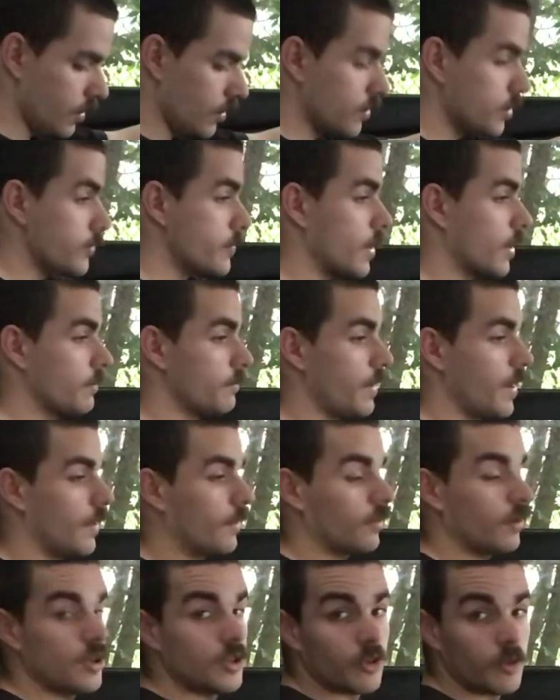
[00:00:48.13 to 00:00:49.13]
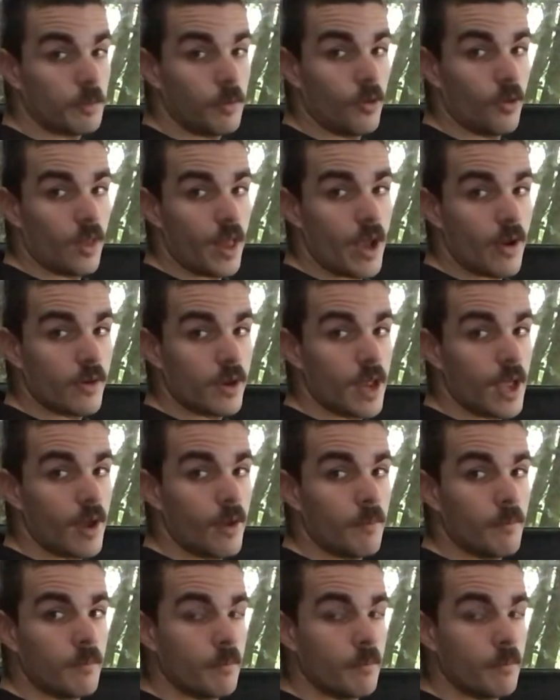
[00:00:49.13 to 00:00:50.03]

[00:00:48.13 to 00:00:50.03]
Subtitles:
So we can basically just pull out now.